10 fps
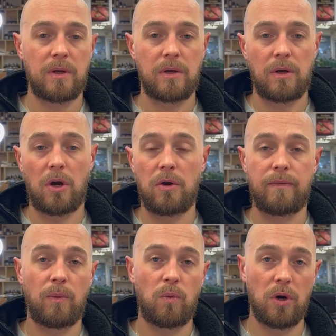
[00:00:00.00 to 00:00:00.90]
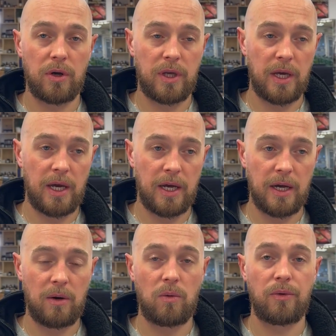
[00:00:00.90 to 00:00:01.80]
overwork your
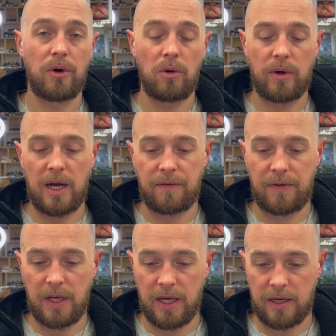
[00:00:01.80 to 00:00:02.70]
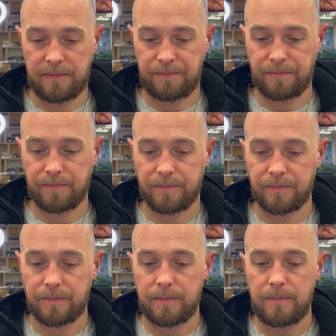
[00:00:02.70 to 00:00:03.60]
hair or not look after your hair.
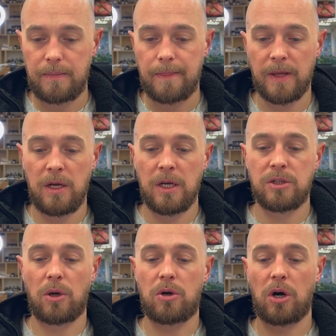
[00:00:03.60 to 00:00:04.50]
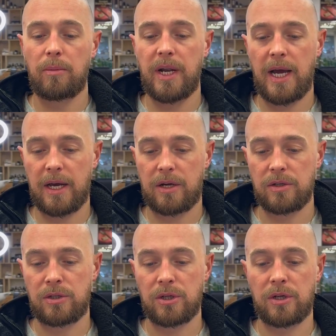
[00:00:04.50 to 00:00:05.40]
So common hair
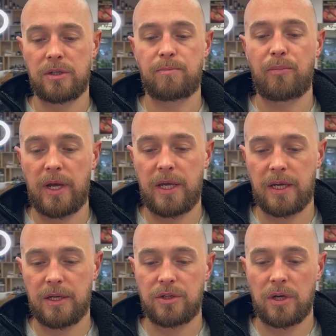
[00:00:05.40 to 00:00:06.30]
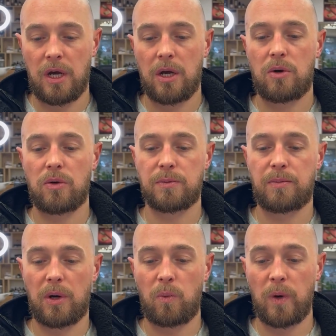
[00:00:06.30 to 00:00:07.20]
concerns, breakage caused
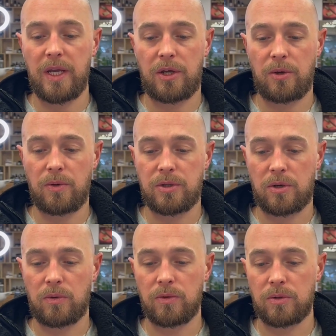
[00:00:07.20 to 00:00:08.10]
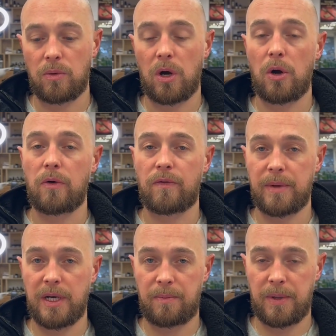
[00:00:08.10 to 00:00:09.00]
by weak cuticles or over
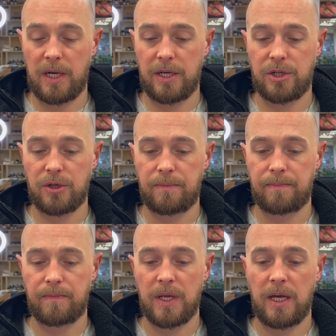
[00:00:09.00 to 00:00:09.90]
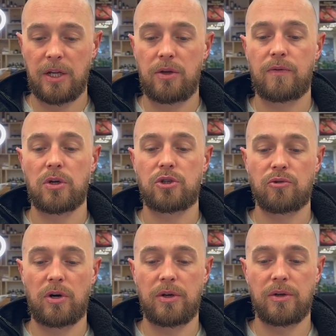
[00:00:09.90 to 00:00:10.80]
manipulation, and you've got
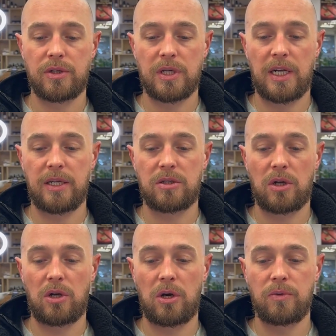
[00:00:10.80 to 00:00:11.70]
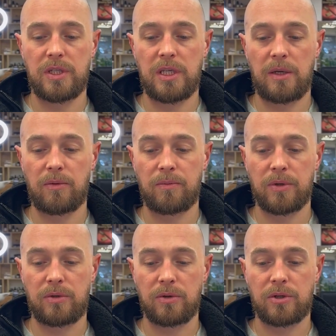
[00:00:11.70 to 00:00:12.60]
dryness linked to low sebum
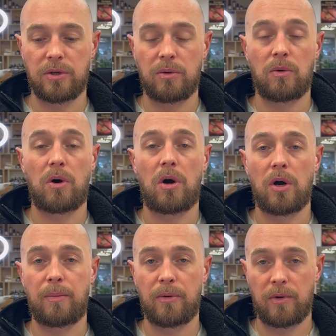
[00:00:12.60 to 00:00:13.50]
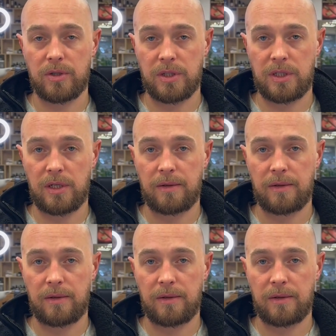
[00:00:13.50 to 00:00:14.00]
production or high porosity.